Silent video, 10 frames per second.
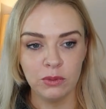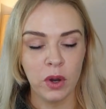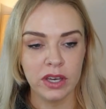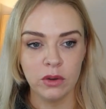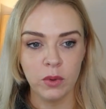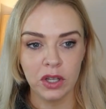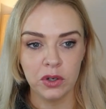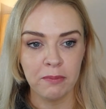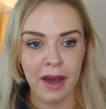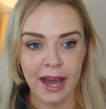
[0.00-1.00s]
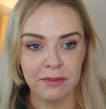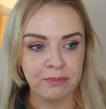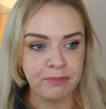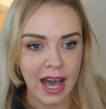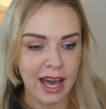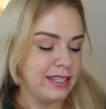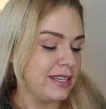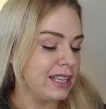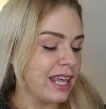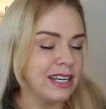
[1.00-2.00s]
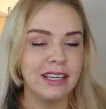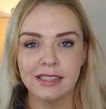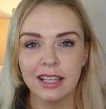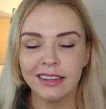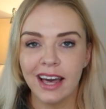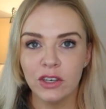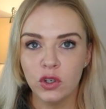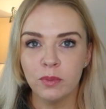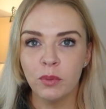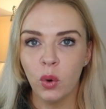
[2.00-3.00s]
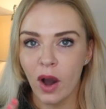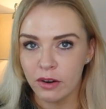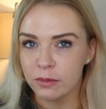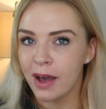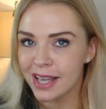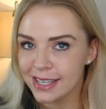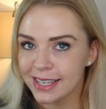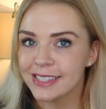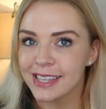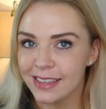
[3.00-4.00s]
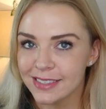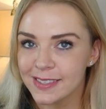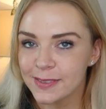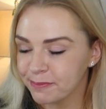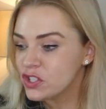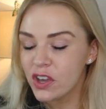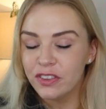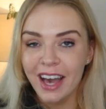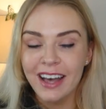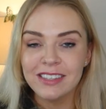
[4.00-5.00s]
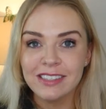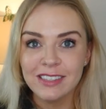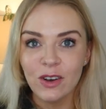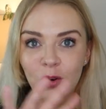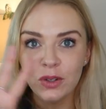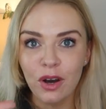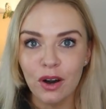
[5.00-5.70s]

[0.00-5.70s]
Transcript: working well on a man, and ladies that like your more aromatic scents. So that's all